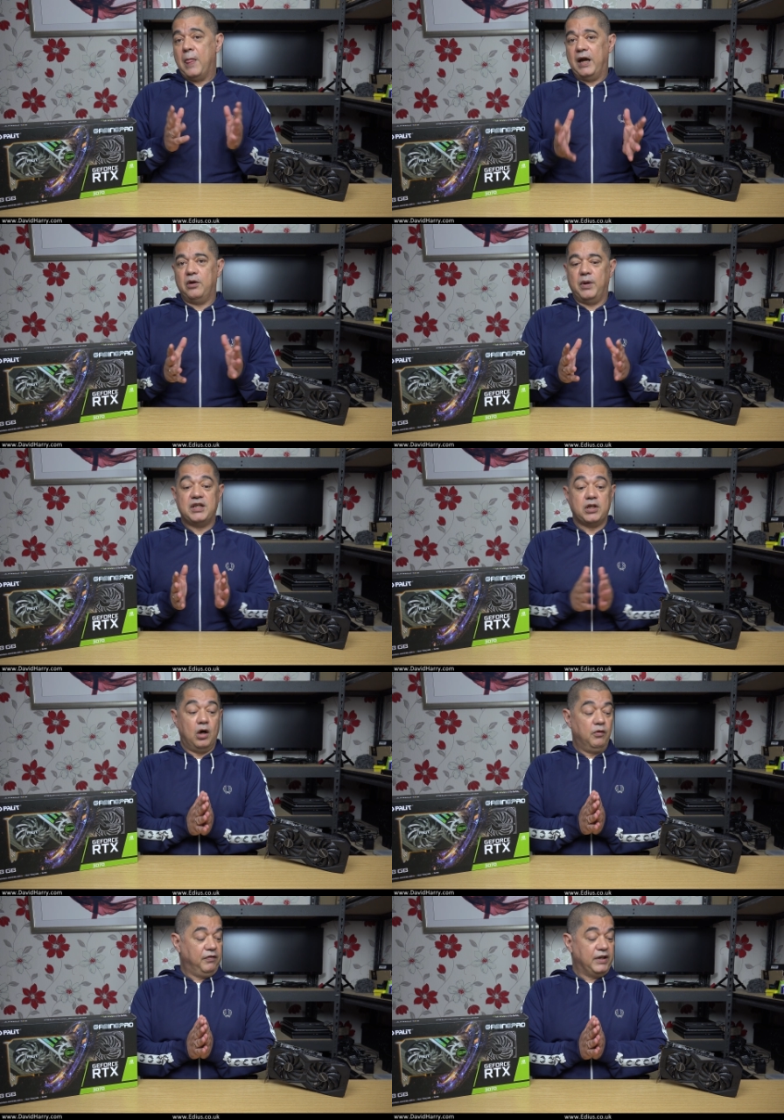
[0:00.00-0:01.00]
Anyways,
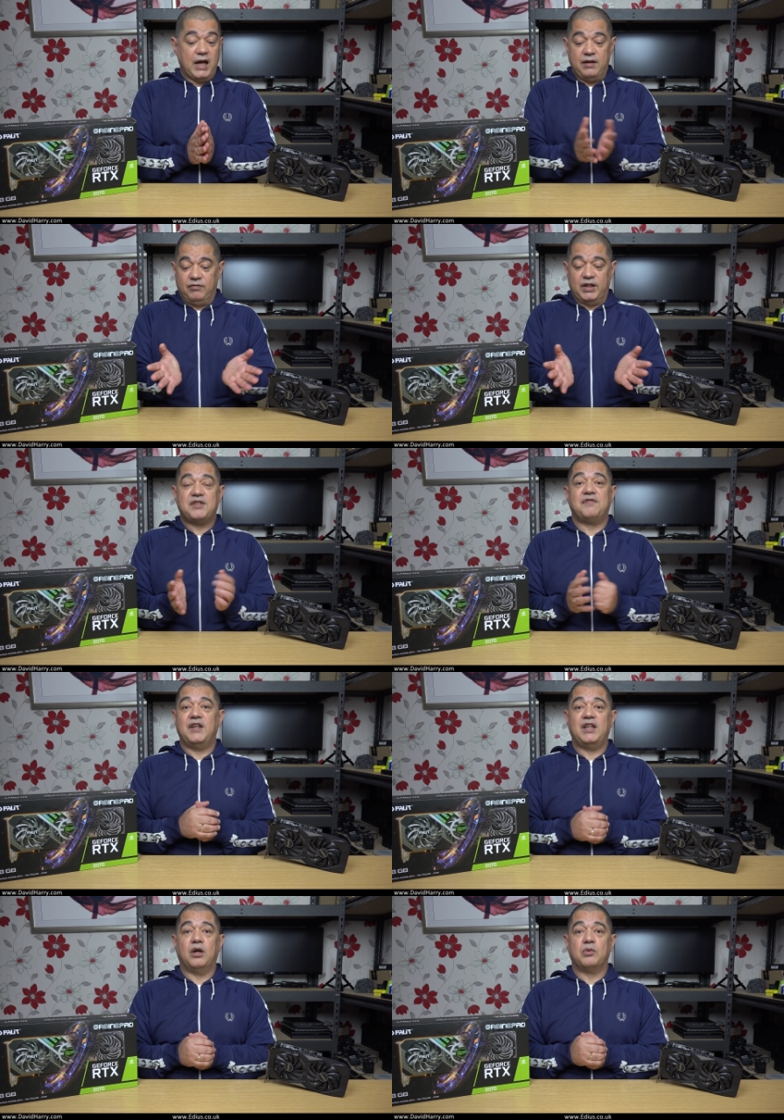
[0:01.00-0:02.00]
hopefully then this
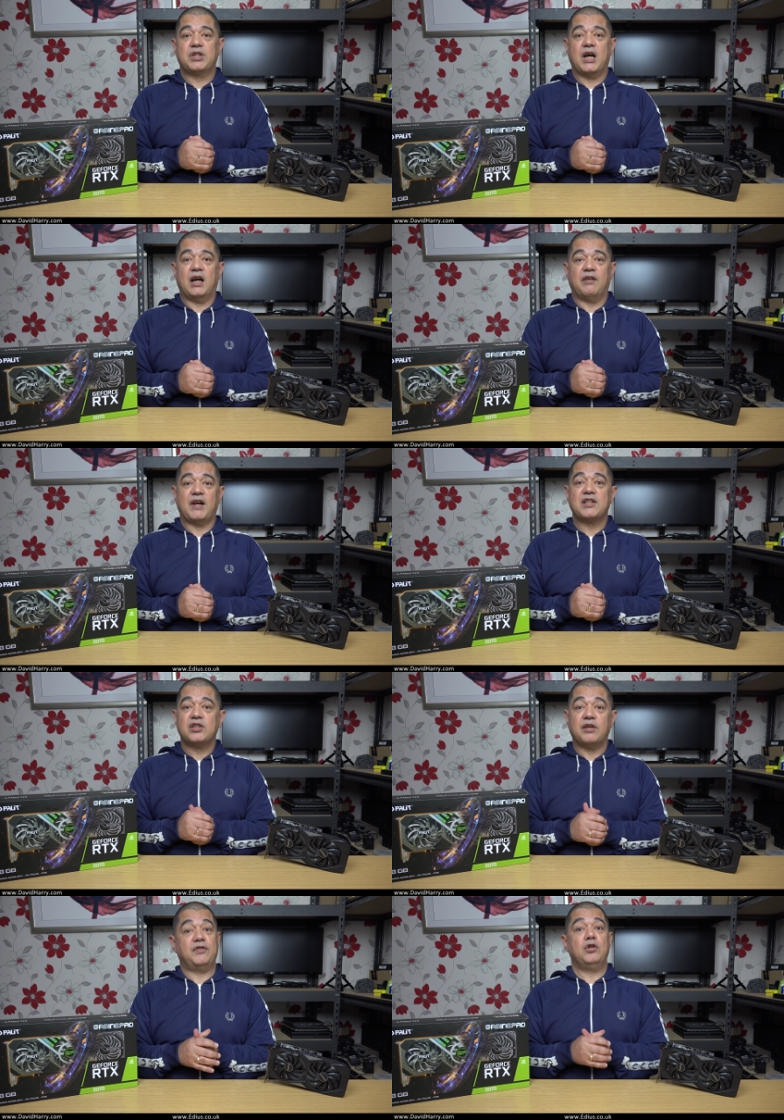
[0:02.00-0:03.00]
video has kind of
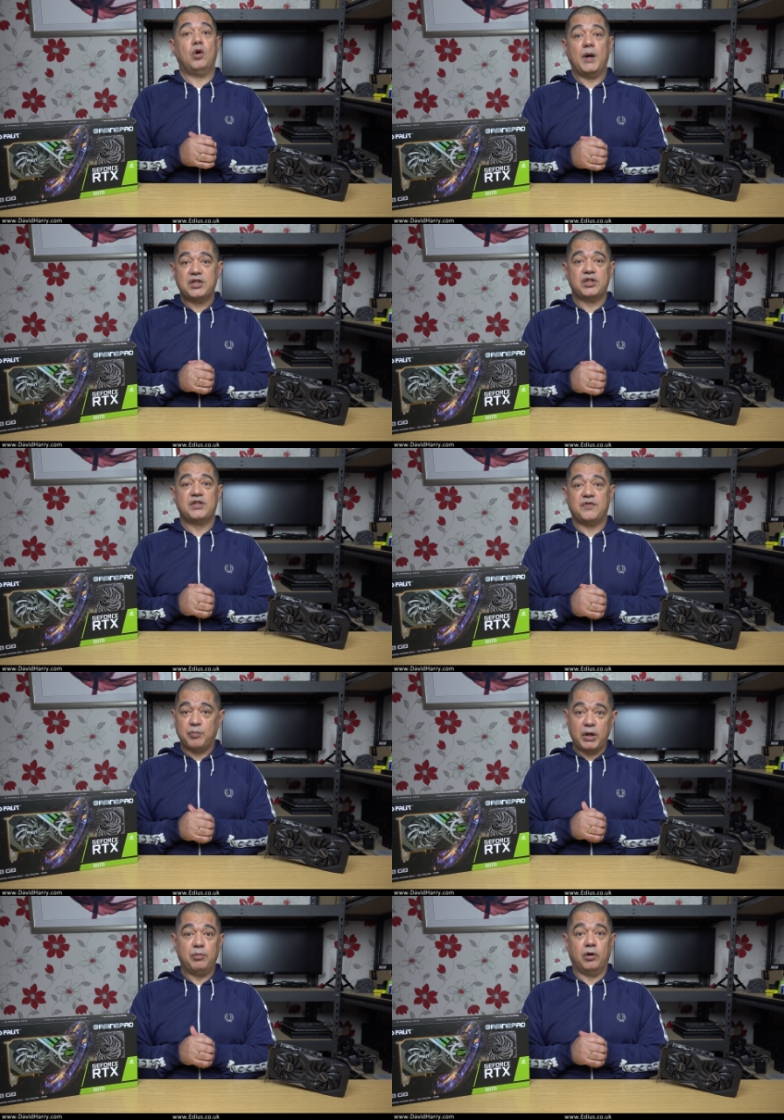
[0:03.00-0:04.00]
answered a few questions for
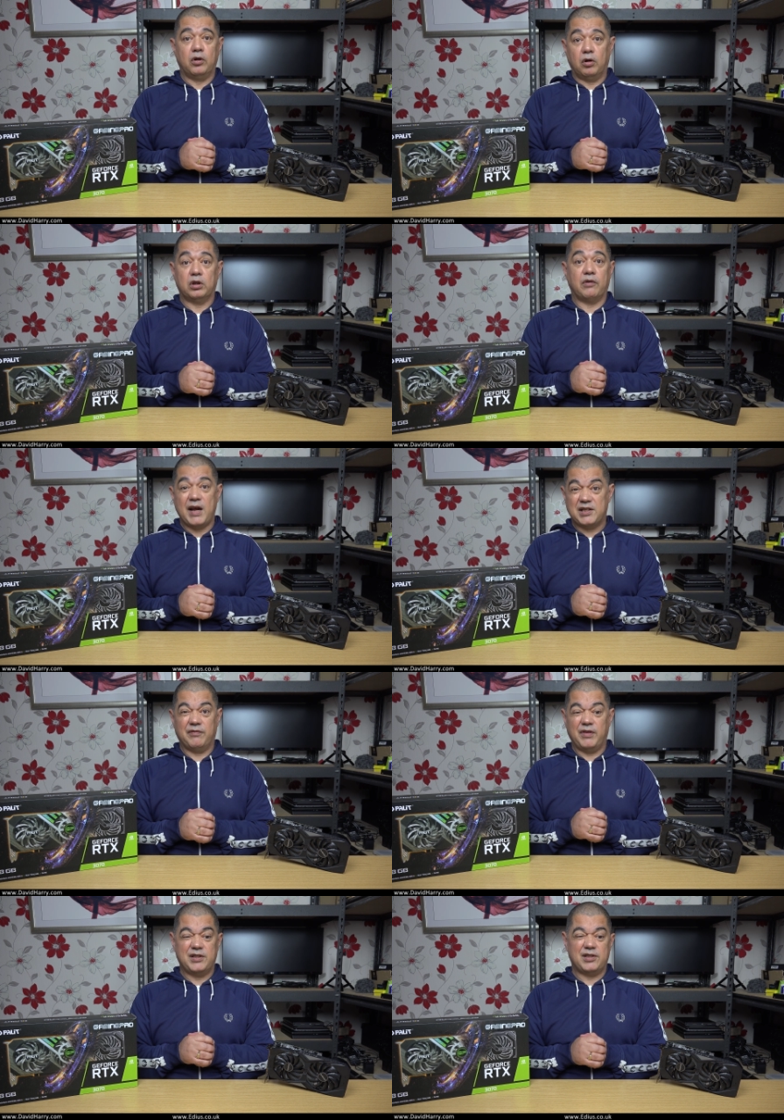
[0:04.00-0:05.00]
people and all the rest
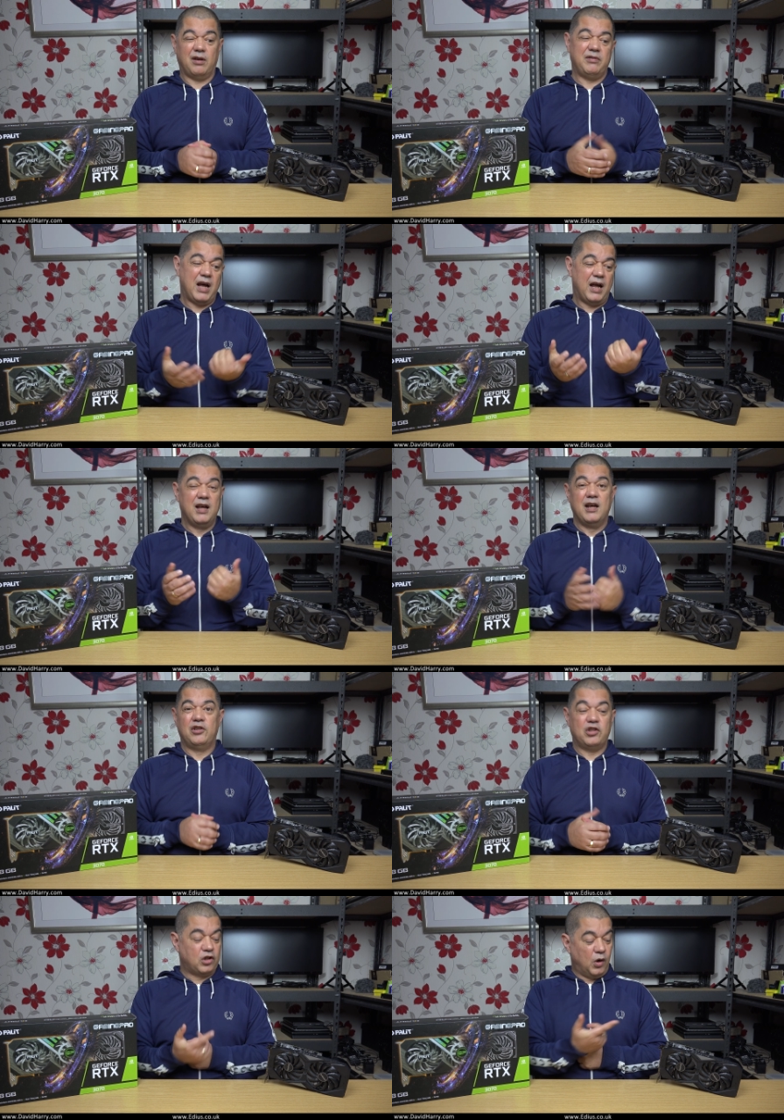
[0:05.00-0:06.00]
of it. So yeah,
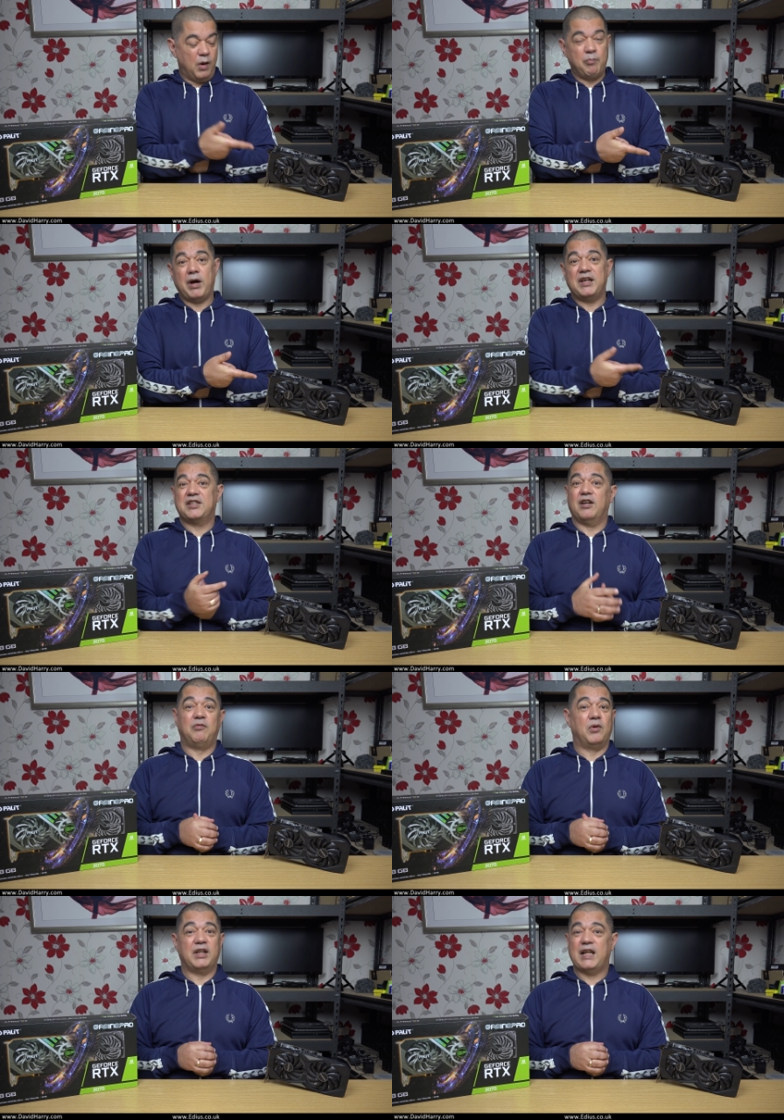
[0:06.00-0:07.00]
just go out and buy
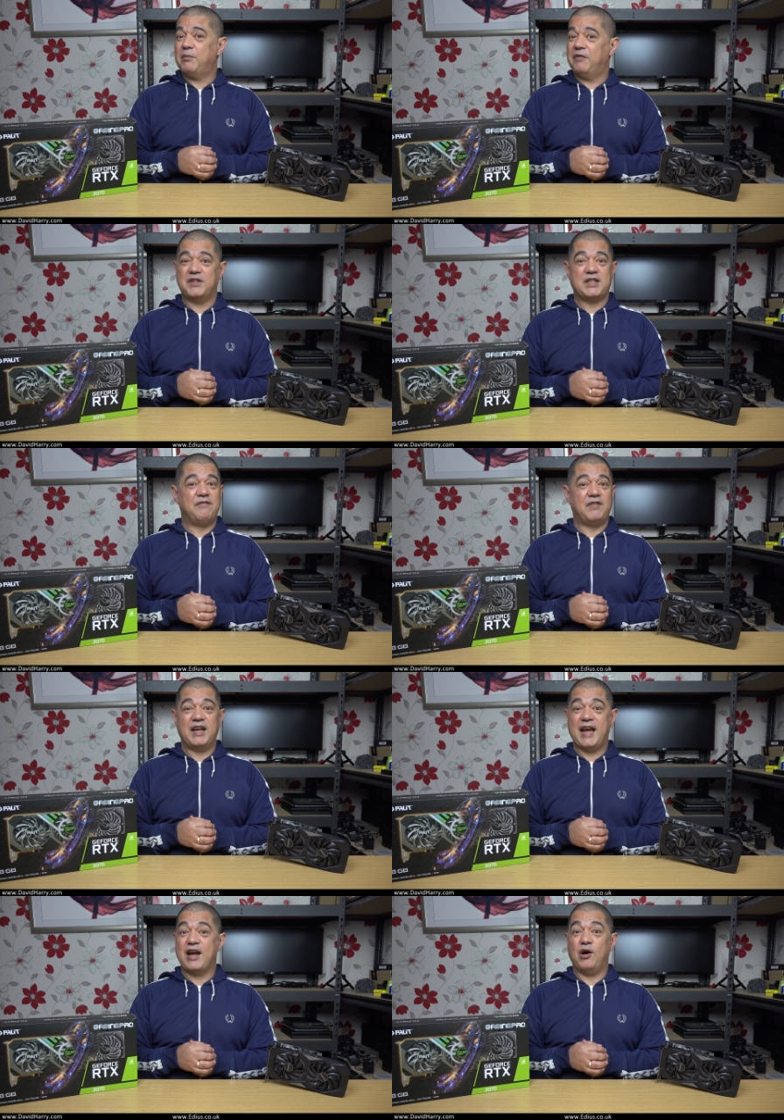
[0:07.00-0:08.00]
yourself one of them if it's
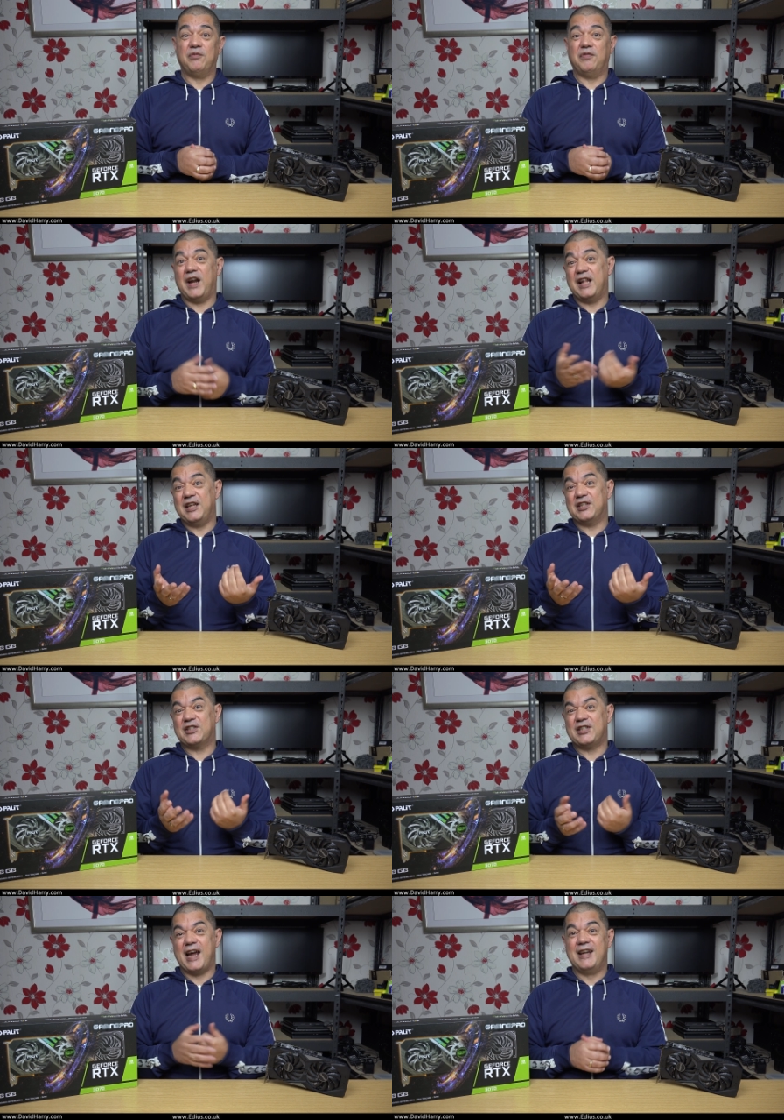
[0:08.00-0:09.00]
NVENC encoding for
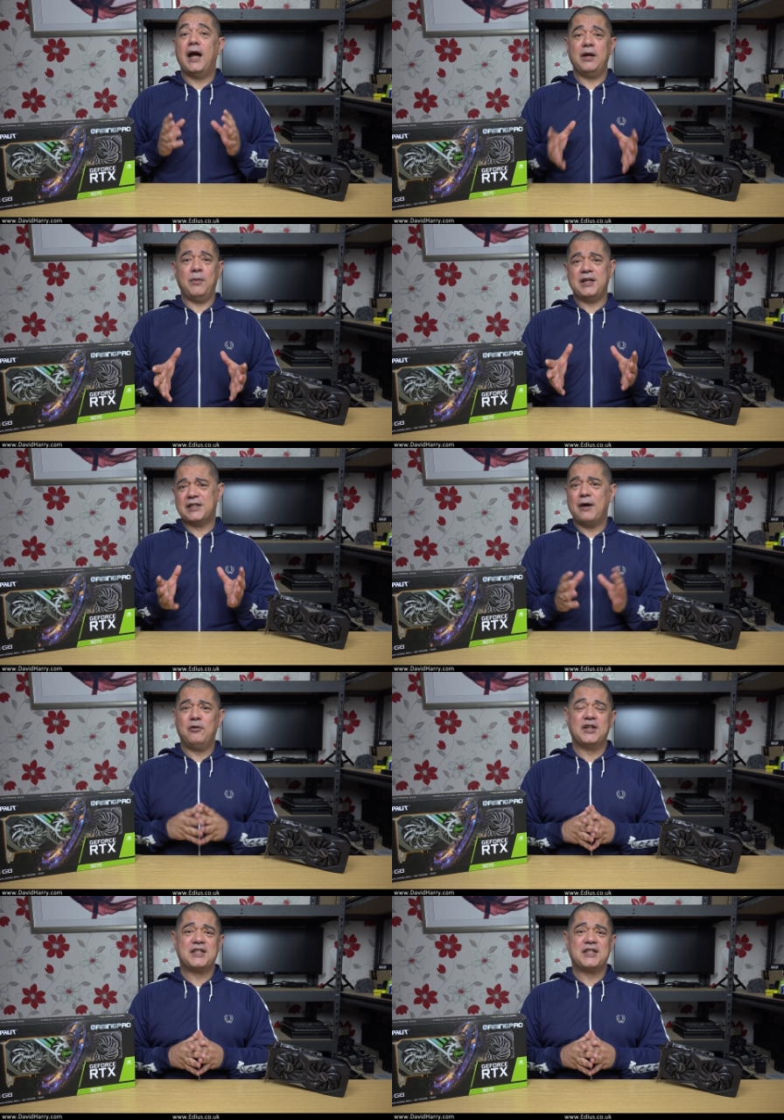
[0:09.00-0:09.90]
EDIUS 10. Anyways, I'm going to